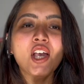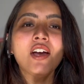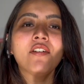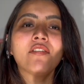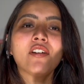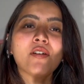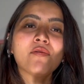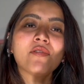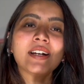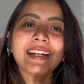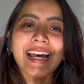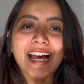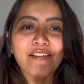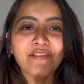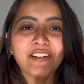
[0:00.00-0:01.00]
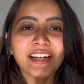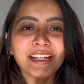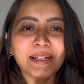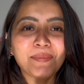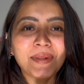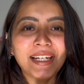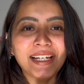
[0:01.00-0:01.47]
From one
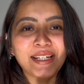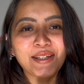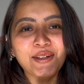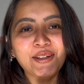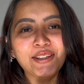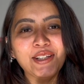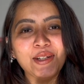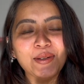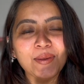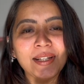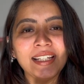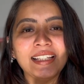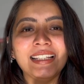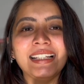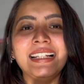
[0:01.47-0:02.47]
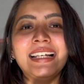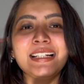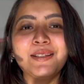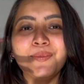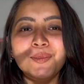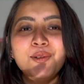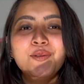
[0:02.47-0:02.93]
African American author to another,
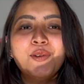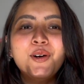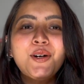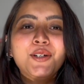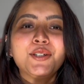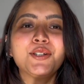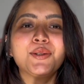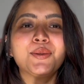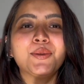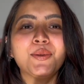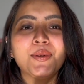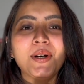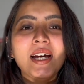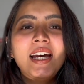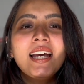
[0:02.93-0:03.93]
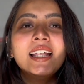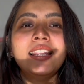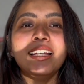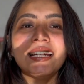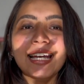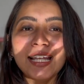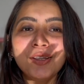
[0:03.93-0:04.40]
let's move on to
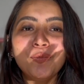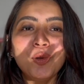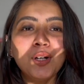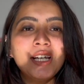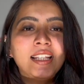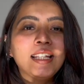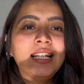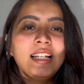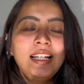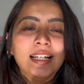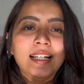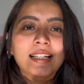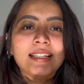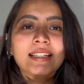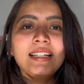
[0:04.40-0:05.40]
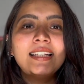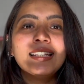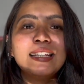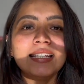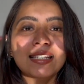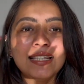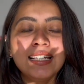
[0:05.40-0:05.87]
the 10th book in the list.
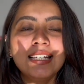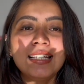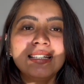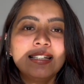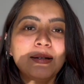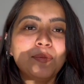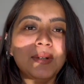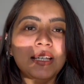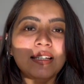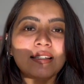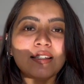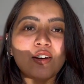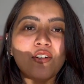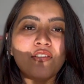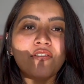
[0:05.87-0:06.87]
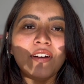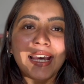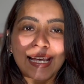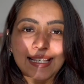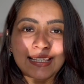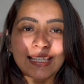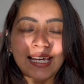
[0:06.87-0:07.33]
This is a piece of
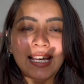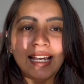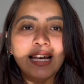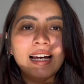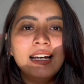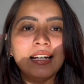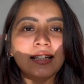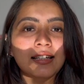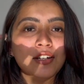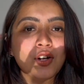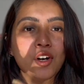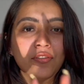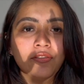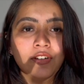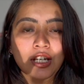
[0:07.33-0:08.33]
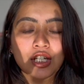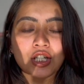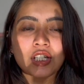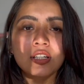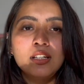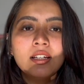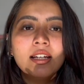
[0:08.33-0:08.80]
essay, another
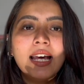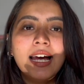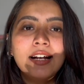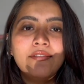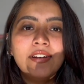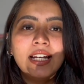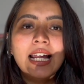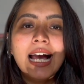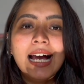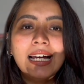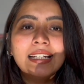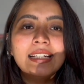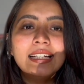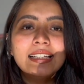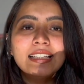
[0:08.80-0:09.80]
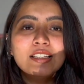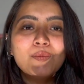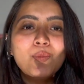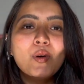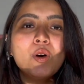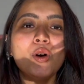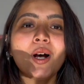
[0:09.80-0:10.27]
non-fiction, and when I read this
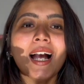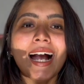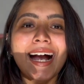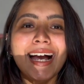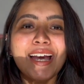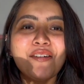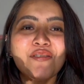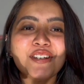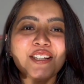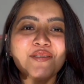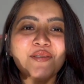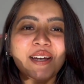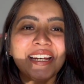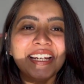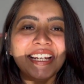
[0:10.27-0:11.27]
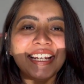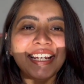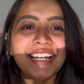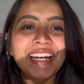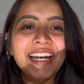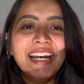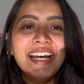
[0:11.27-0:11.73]
book, I was very